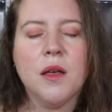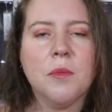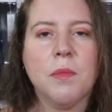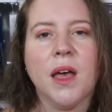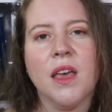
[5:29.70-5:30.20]

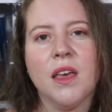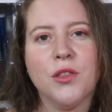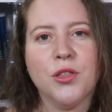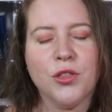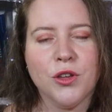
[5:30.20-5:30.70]
My
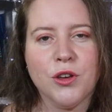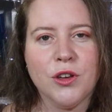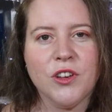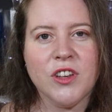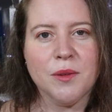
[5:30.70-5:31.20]

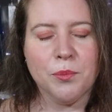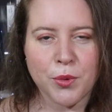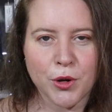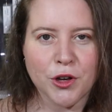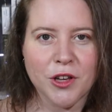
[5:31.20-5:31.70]
third
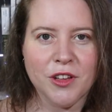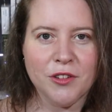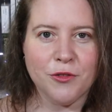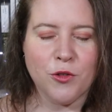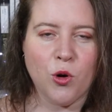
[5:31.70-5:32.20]
book
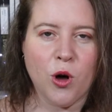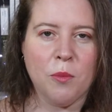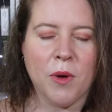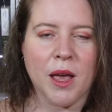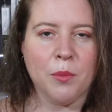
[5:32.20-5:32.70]
for
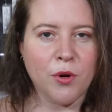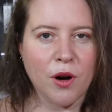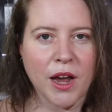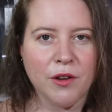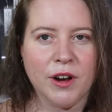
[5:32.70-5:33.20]
my
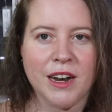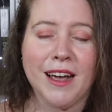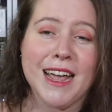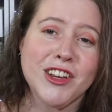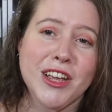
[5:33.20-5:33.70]
Pride reading,
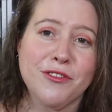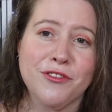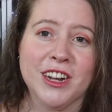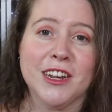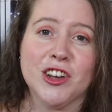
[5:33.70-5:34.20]
I actually haven't
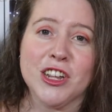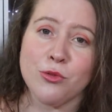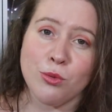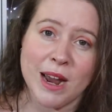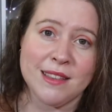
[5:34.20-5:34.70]
finished.
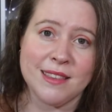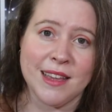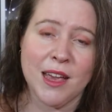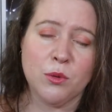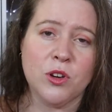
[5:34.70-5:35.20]
It's
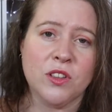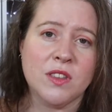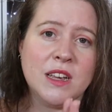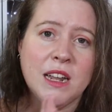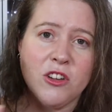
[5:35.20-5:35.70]
Ransack, which is a
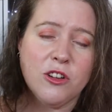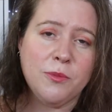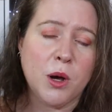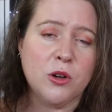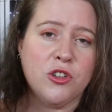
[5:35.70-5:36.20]
collection of
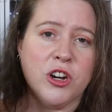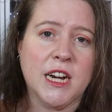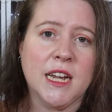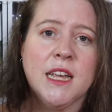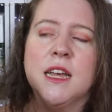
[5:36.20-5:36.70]

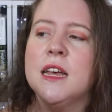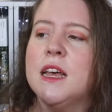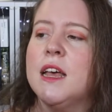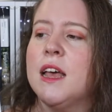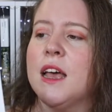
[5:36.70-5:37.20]
poetry,
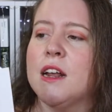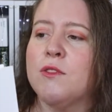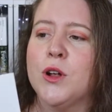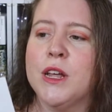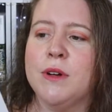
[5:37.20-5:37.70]
and I've
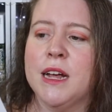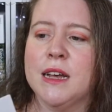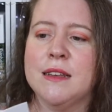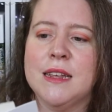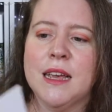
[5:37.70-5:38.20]
only read
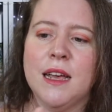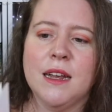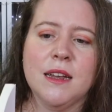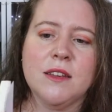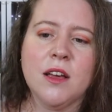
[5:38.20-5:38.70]
a
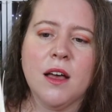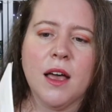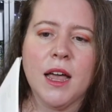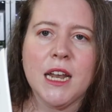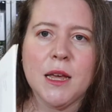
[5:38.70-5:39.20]
teeny
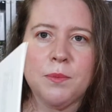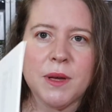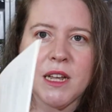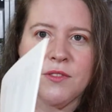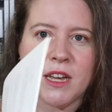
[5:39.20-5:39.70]
tiny
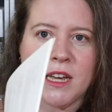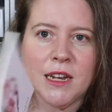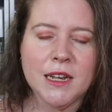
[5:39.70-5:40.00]
bit of it,